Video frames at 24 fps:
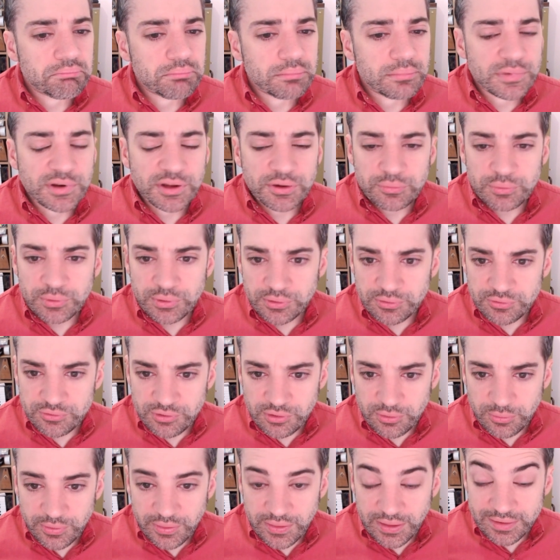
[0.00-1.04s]
I'm not really
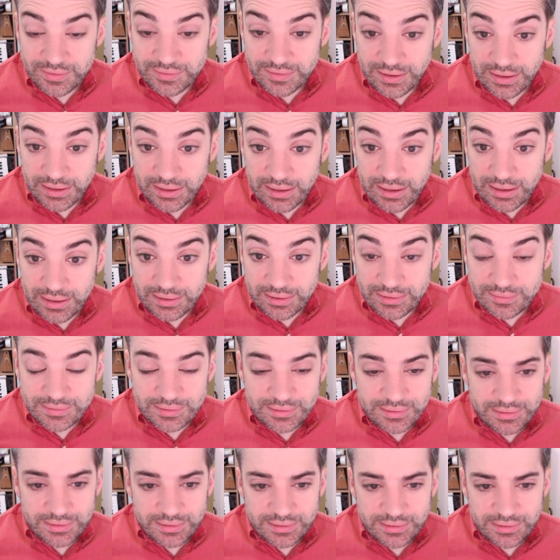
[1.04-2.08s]
sure what that's getting at. Is
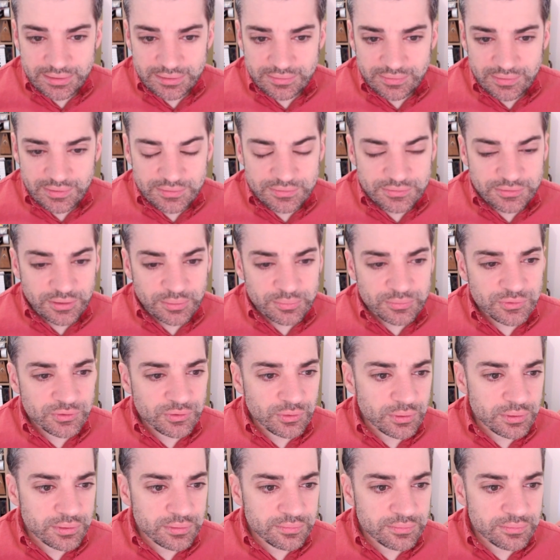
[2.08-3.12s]
it? Is this some
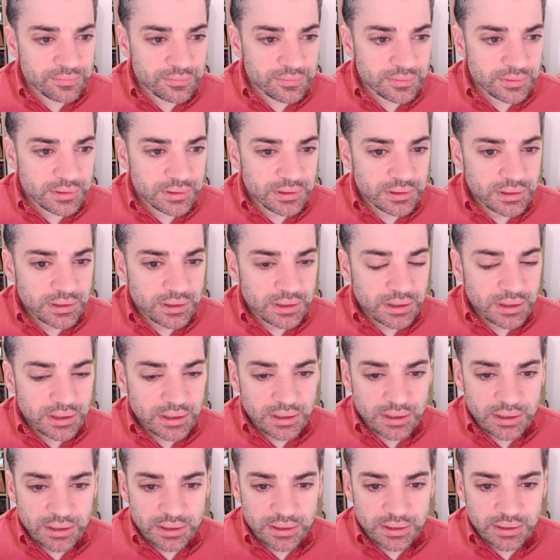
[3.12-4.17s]
sort of
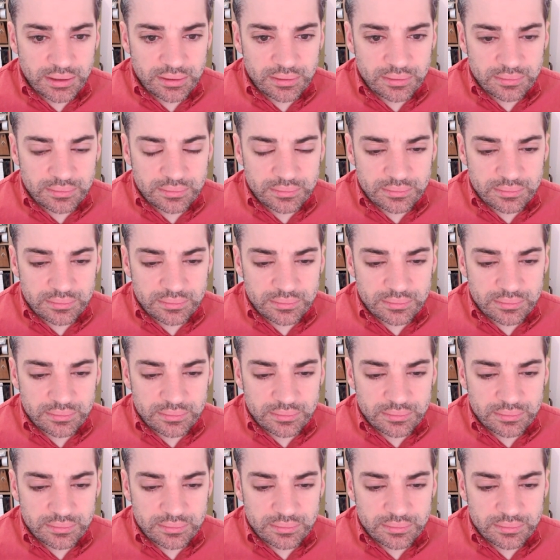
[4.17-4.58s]
uh,